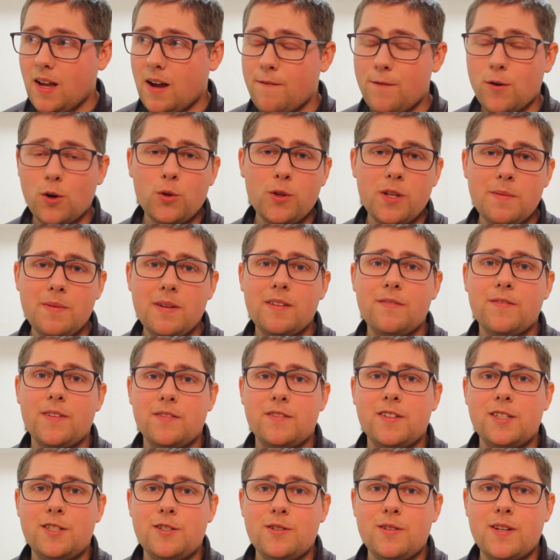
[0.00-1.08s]
For only being
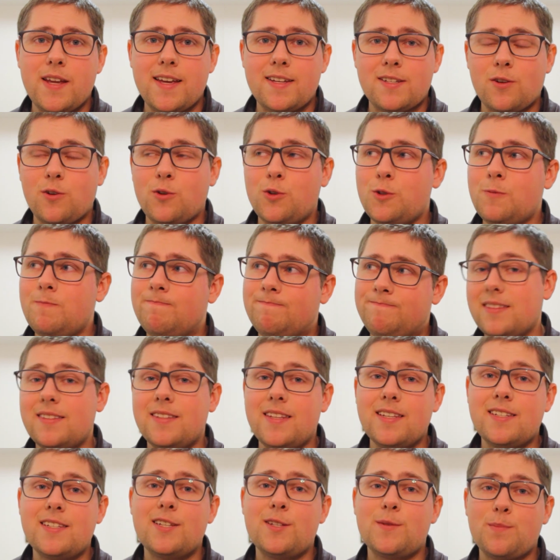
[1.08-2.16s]
52 days old,
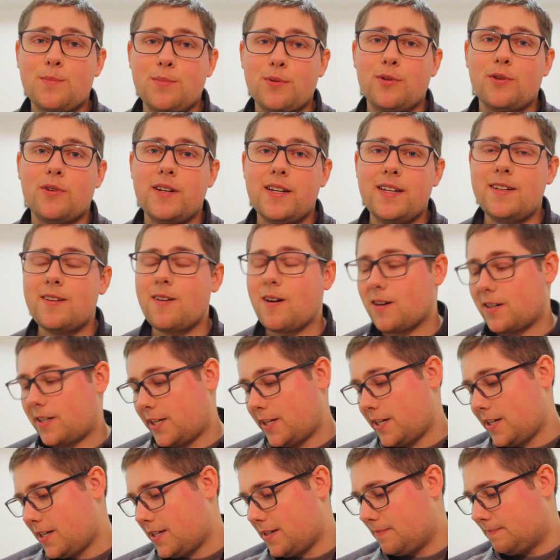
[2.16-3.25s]
this is pretty darn
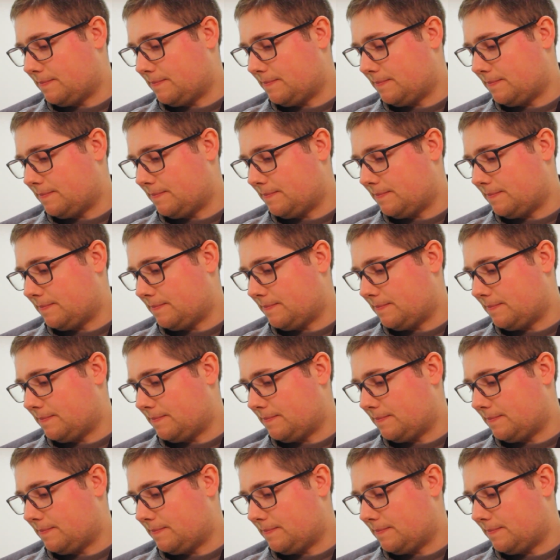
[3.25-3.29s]
good.